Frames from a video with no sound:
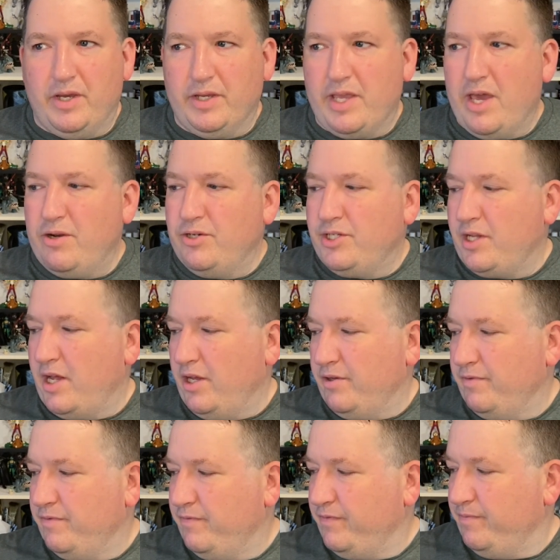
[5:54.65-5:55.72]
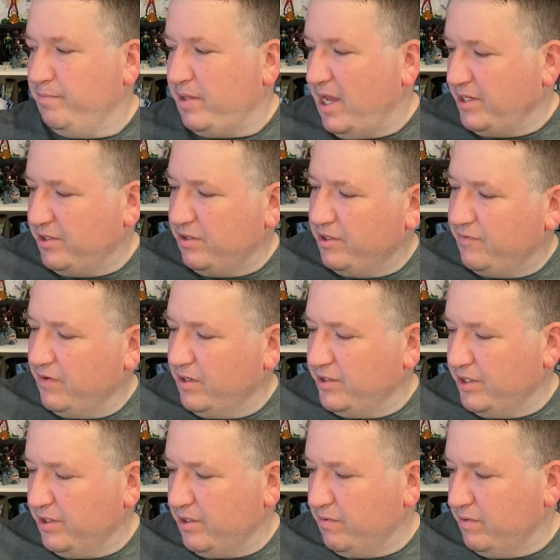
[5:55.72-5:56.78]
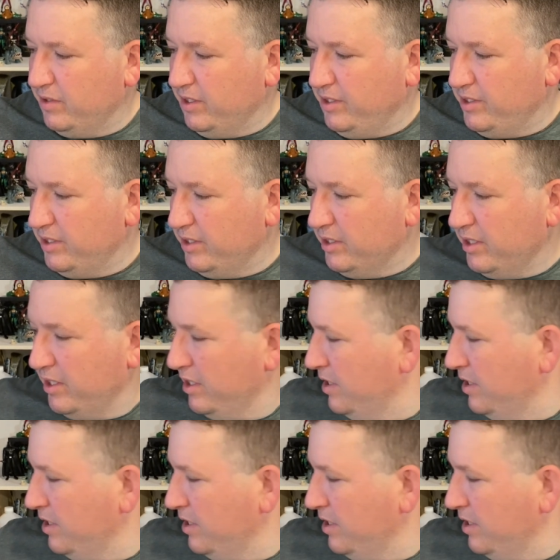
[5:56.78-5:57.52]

Kenner style Black Series figures that they're releasing,